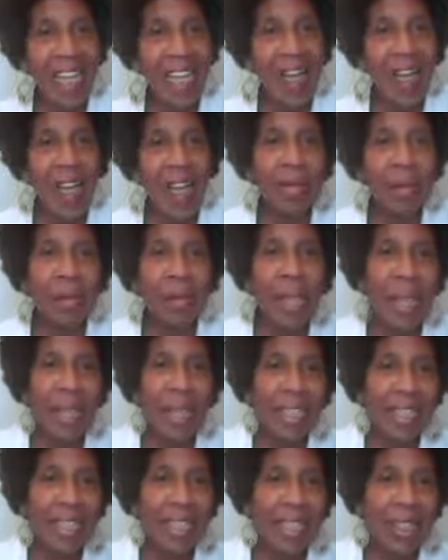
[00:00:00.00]
that
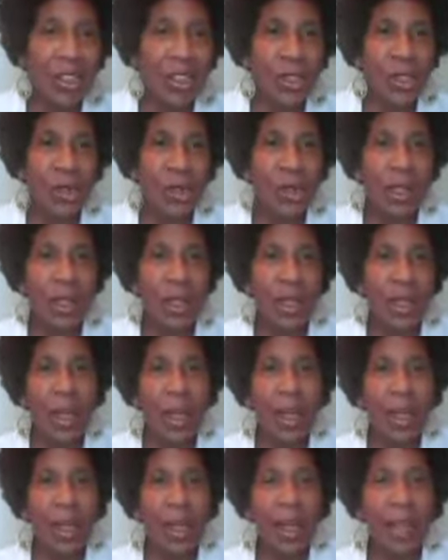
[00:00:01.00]
and made it
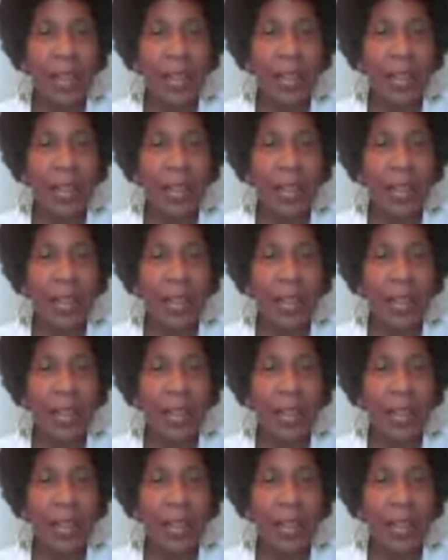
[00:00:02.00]
into